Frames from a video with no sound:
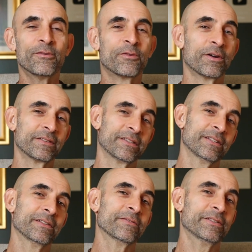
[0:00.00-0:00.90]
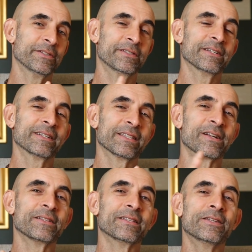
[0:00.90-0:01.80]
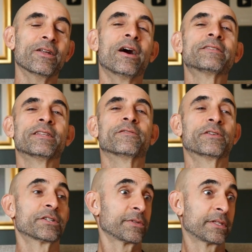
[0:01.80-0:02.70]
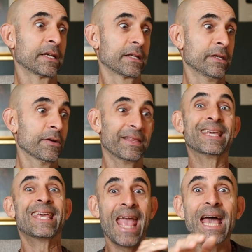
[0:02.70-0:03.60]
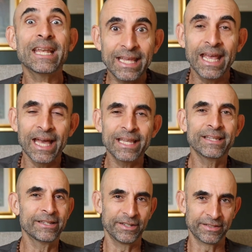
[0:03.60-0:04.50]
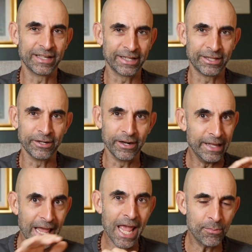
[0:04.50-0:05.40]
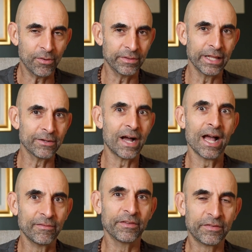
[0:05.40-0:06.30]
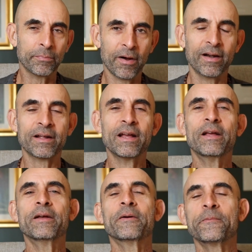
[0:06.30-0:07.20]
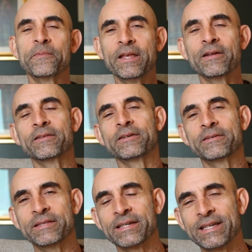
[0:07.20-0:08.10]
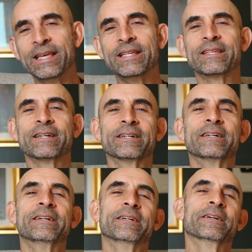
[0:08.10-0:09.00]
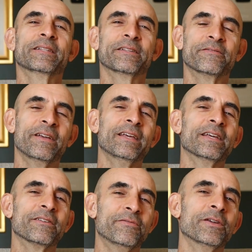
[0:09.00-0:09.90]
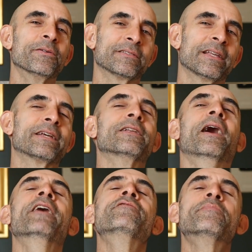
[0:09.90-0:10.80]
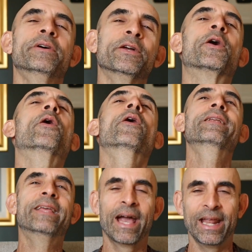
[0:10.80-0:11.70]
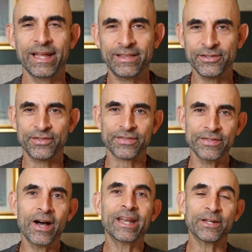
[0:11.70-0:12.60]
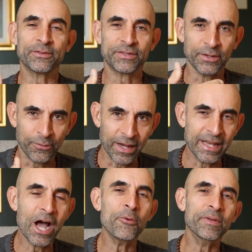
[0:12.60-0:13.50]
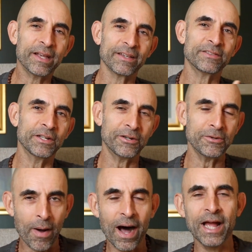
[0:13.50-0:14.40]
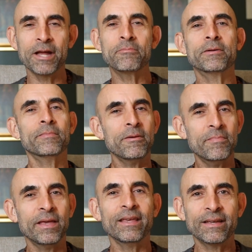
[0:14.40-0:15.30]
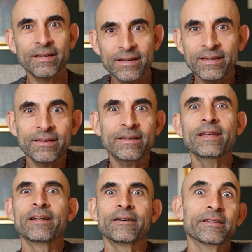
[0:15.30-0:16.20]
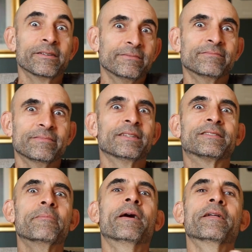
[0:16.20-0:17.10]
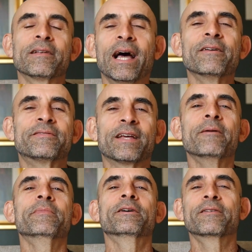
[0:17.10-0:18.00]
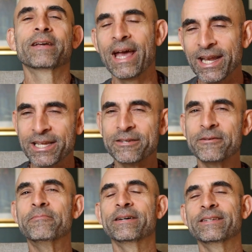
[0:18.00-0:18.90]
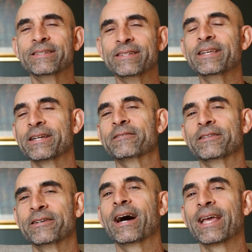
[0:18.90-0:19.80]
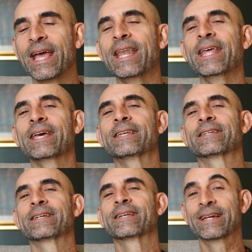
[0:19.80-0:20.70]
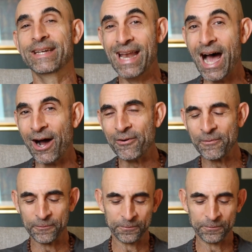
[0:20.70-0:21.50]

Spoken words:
Of course, the Gnostic version was like, no, they can't get. They're just like, they're unable. They don't have the spark. You know, the Gita, the Vedic view is like, no, everybody could get it. They're just not interested right now because they're in Maya. But maybe, you know, some other lifetime they'll get it. But, you know, they're not getting it now.